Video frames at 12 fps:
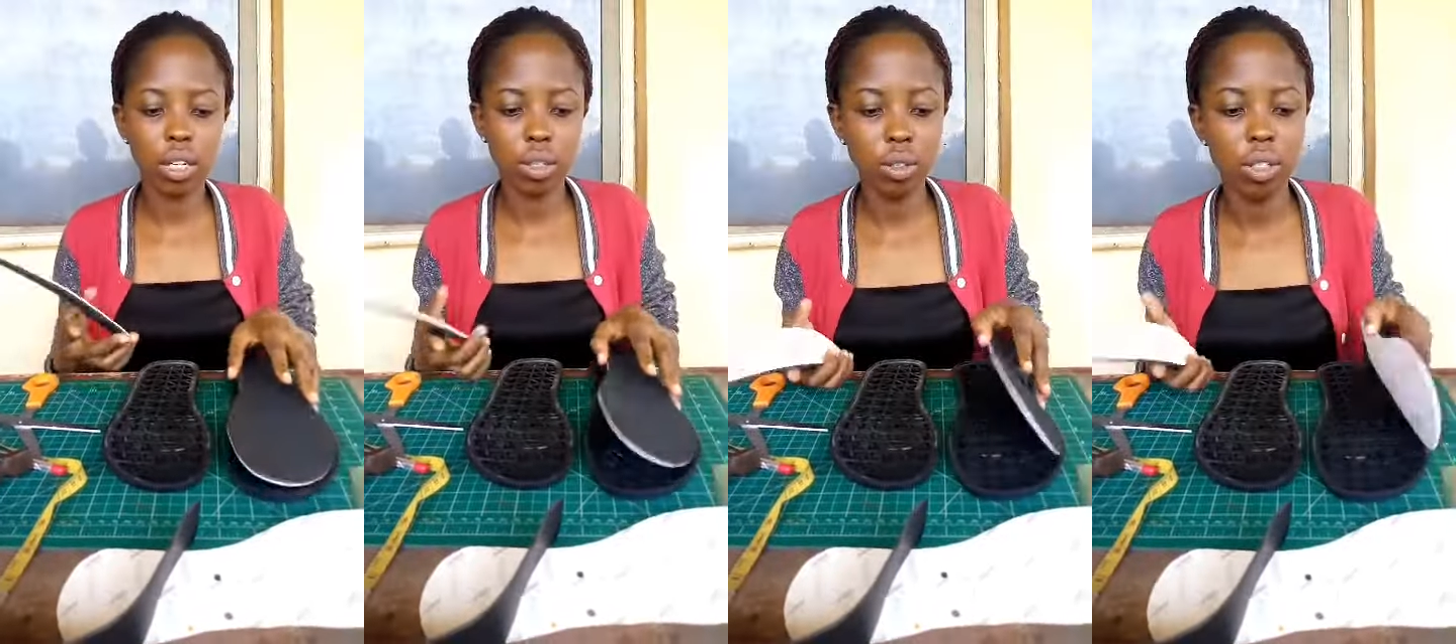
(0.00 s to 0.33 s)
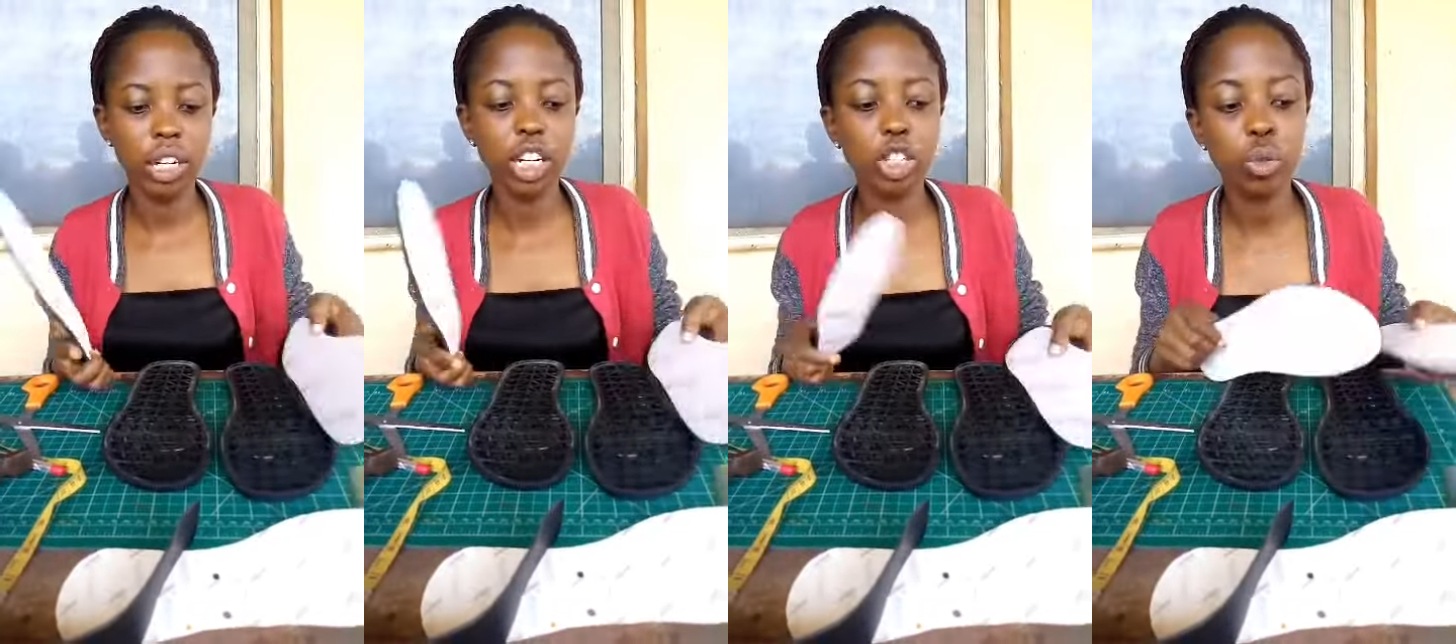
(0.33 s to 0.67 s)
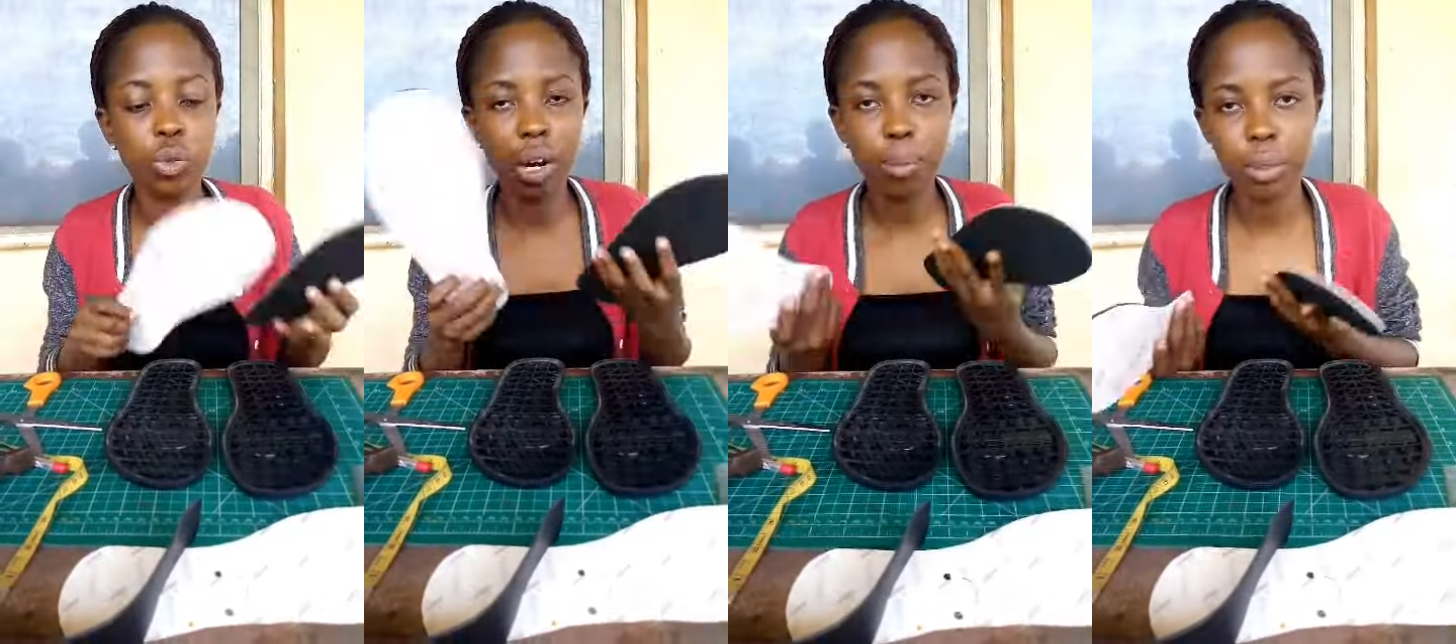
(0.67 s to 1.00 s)
then you
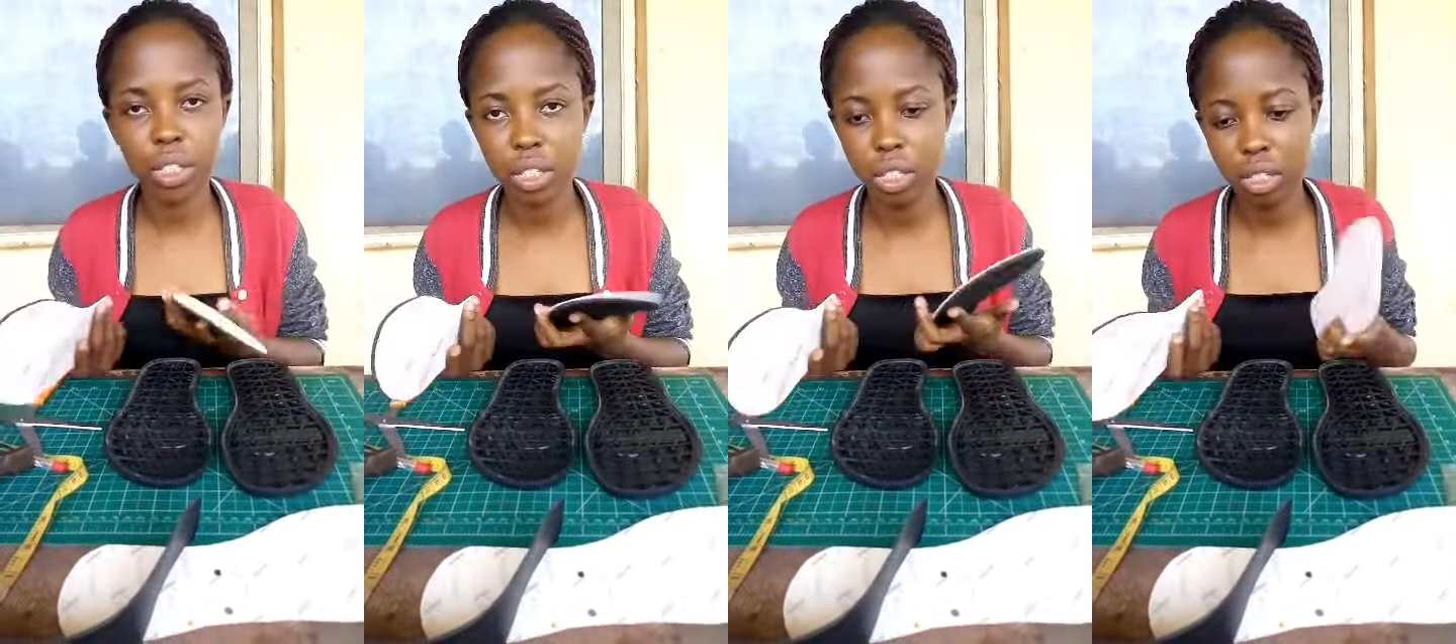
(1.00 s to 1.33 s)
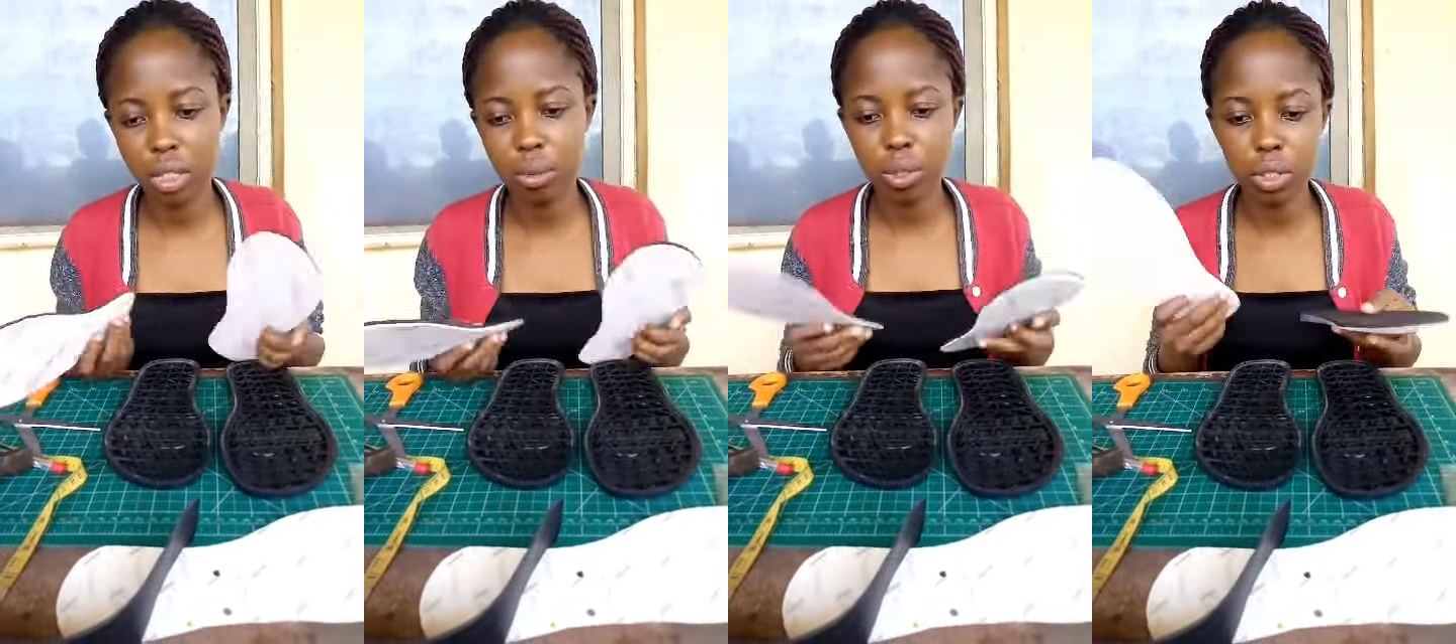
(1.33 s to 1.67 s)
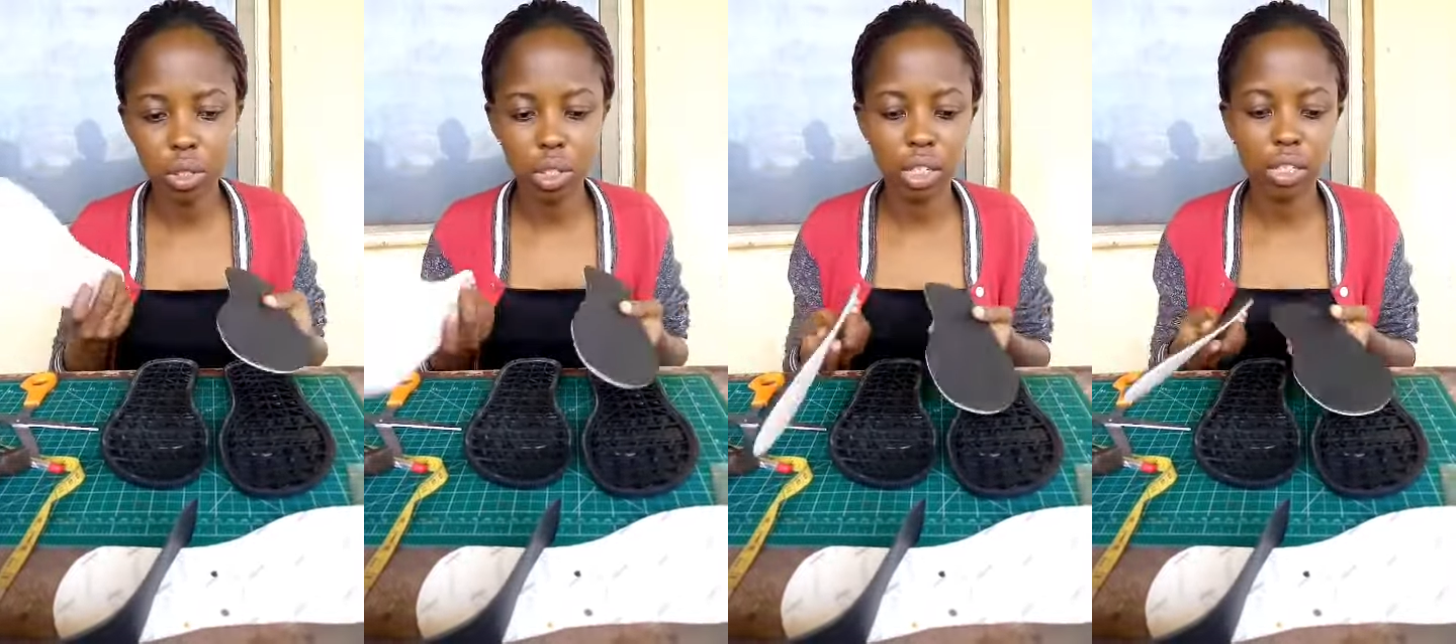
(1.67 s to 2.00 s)
wrap it with your
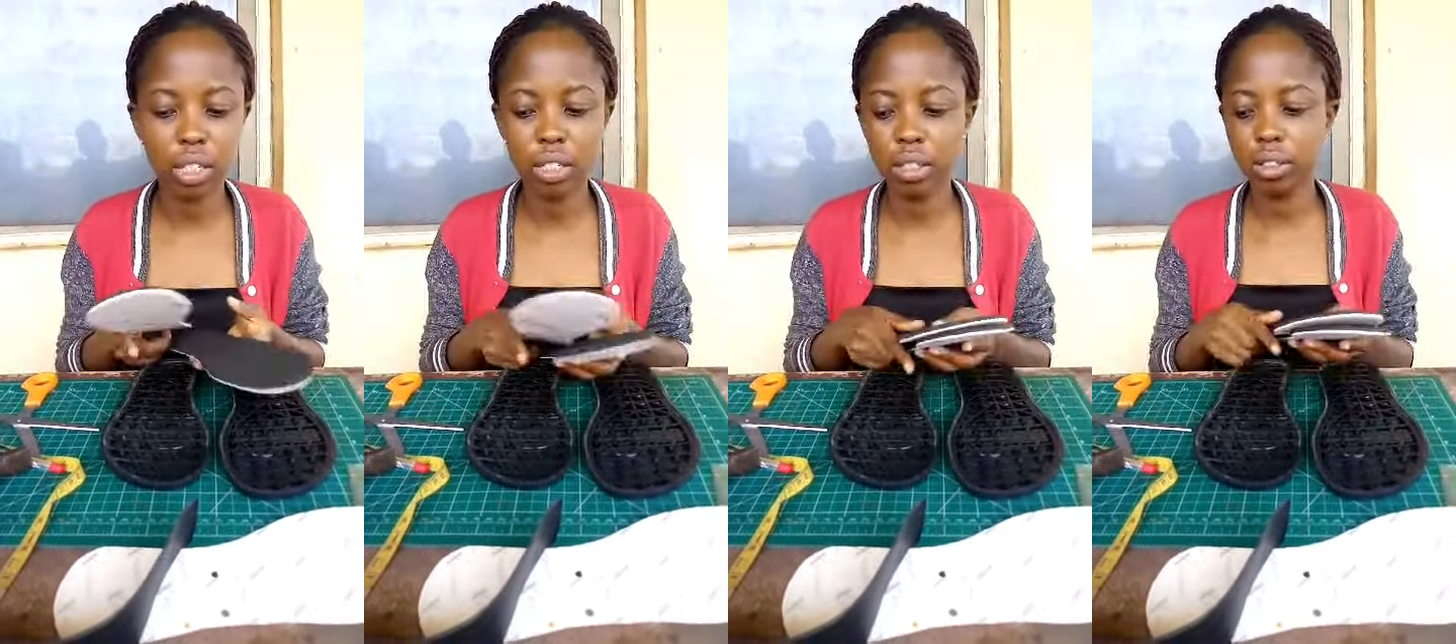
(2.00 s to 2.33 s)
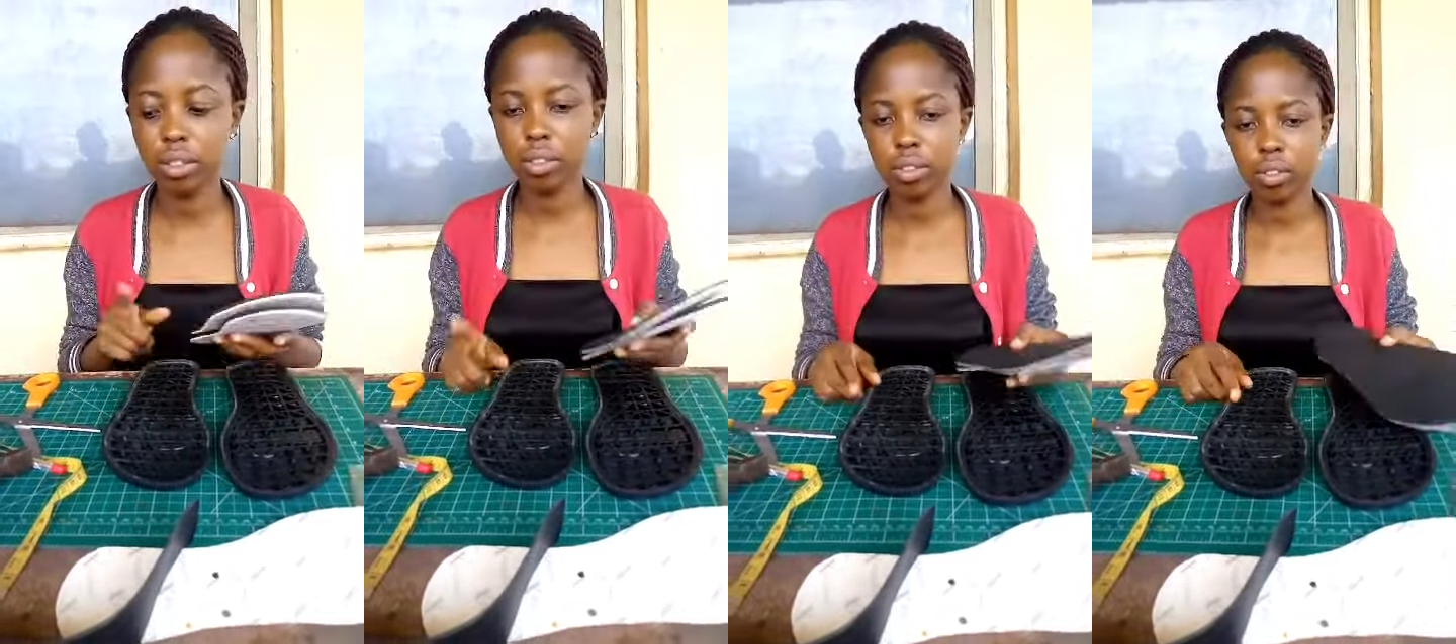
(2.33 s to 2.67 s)
leather.